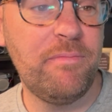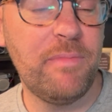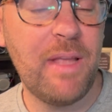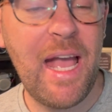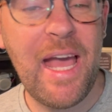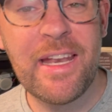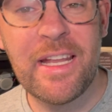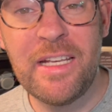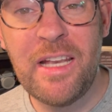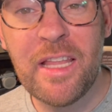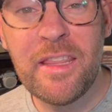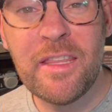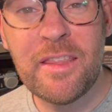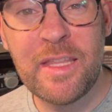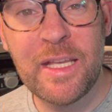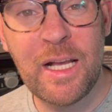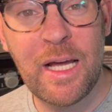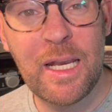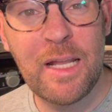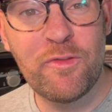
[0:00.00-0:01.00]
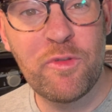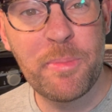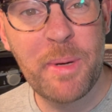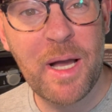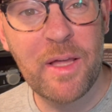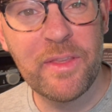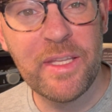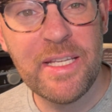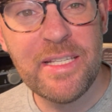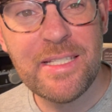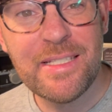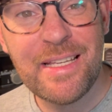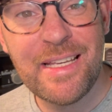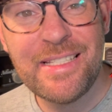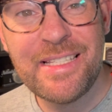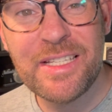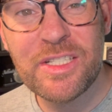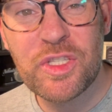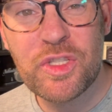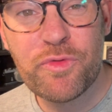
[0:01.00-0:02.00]
another thing I love about this
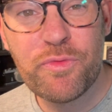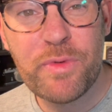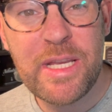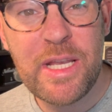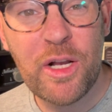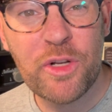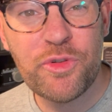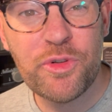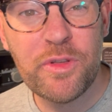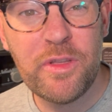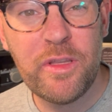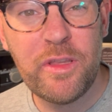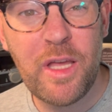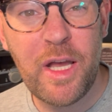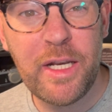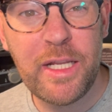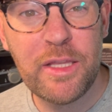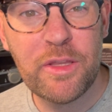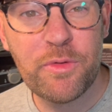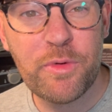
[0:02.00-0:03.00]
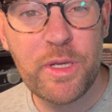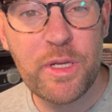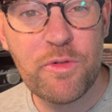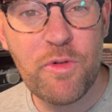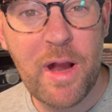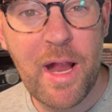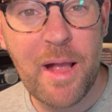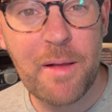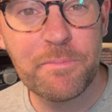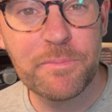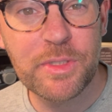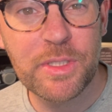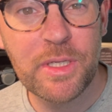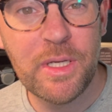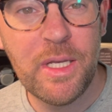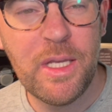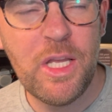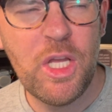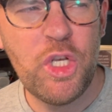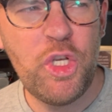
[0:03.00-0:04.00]
is it's 333 grams.
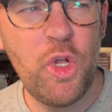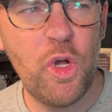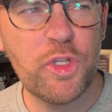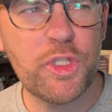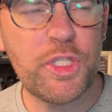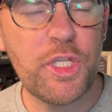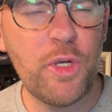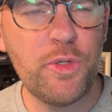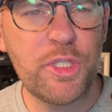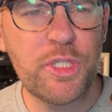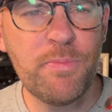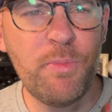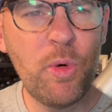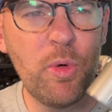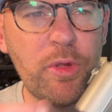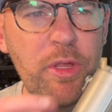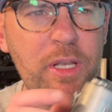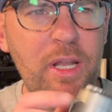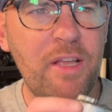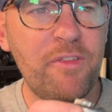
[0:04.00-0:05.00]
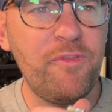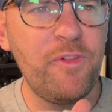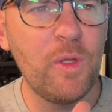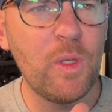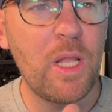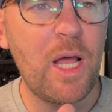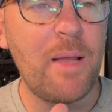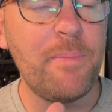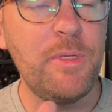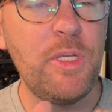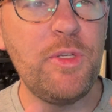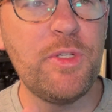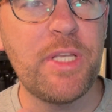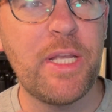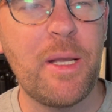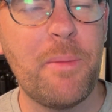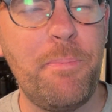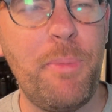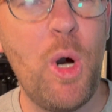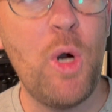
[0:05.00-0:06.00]
Not so small that I feel like I'm
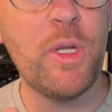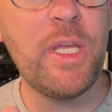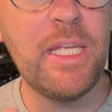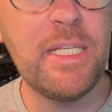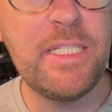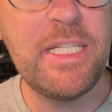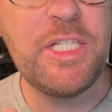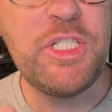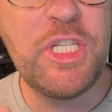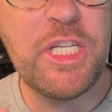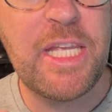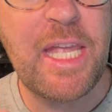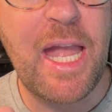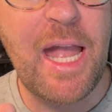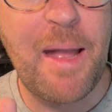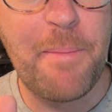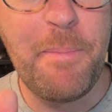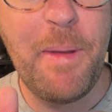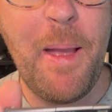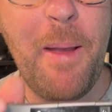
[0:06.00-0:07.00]
using a pocket Digicam,